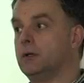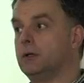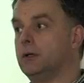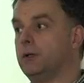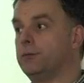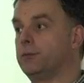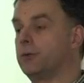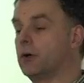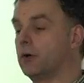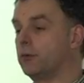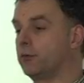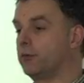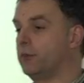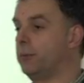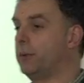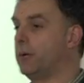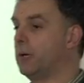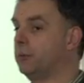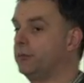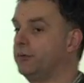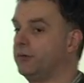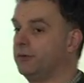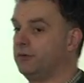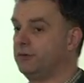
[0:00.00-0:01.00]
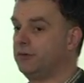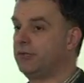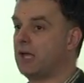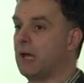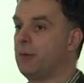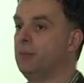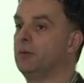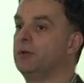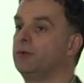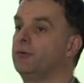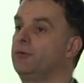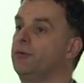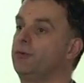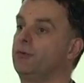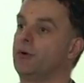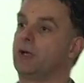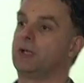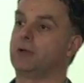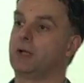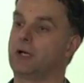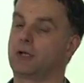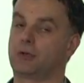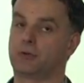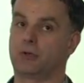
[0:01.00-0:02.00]
You've got to be able to
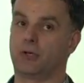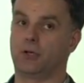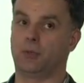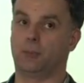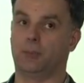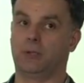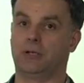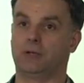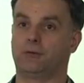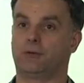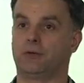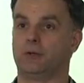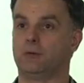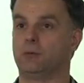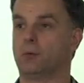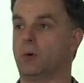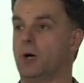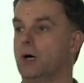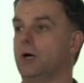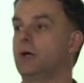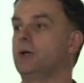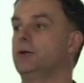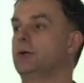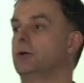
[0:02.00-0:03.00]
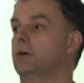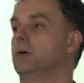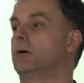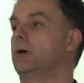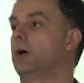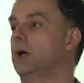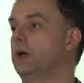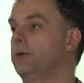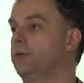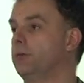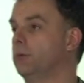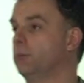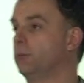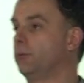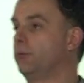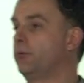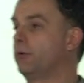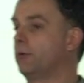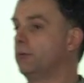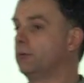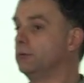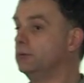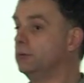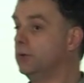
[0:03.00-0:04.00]
demonstrate that credibility. Why are your items
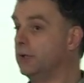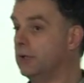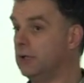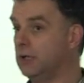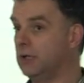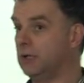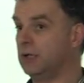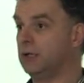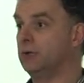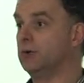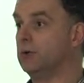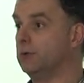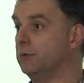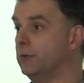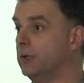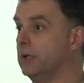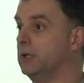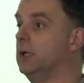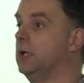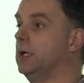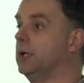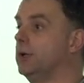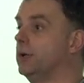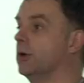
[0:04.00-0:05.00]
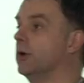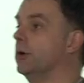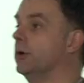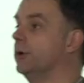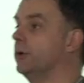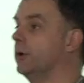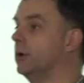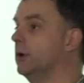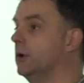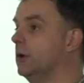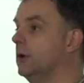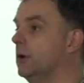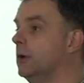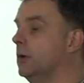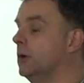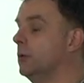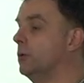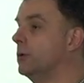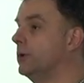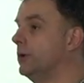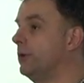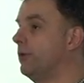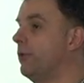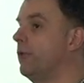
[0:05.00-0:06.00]
really, really good?
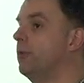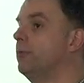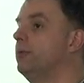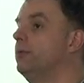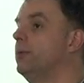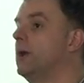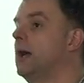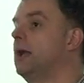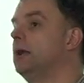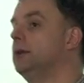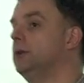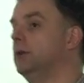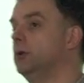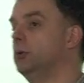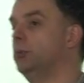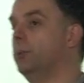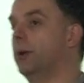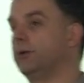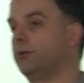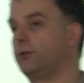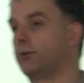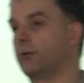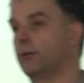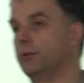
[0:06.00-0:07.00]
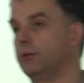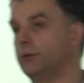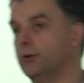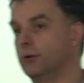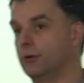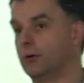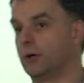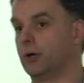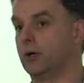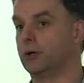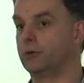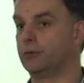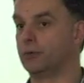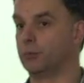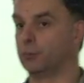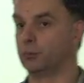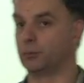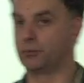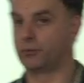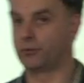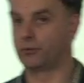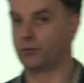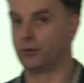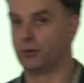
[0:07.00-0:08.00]
What is the value based on your
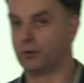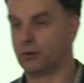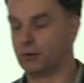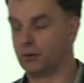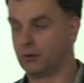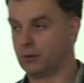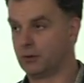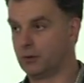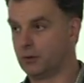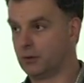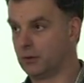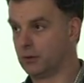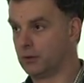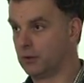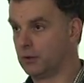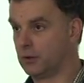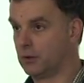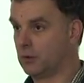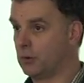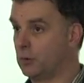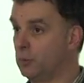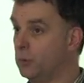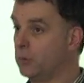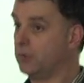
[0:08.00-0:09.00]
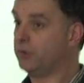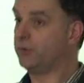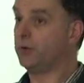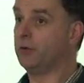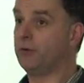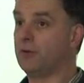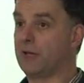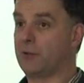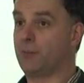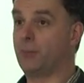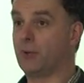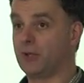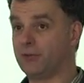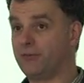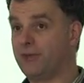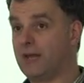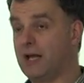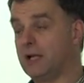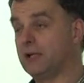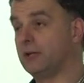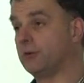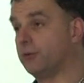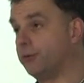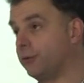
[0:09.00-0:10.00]
items? And we do that by
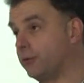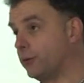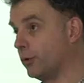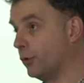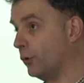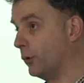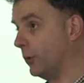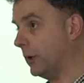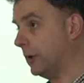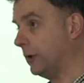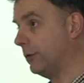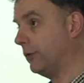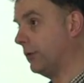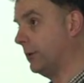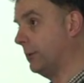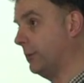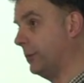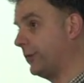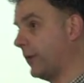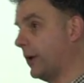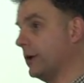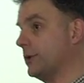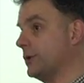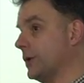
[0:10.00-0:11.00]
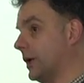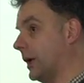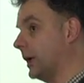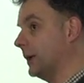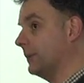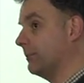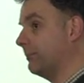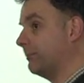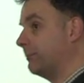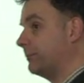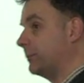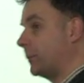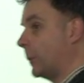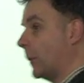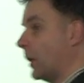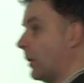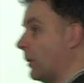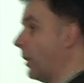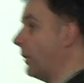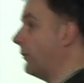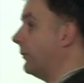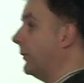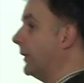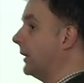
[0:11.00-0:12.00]
telling stories, potentially,
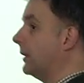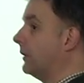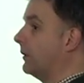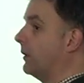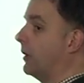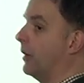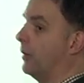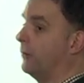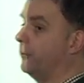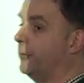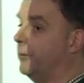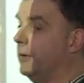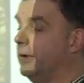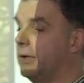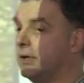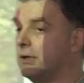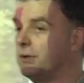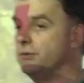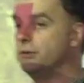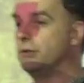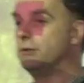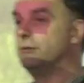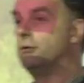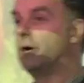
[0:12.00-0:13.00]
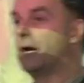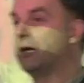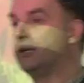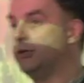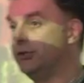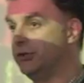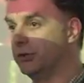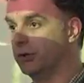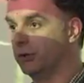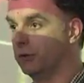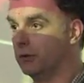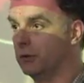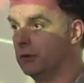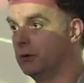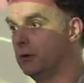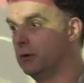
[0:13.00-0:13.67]
offering narration.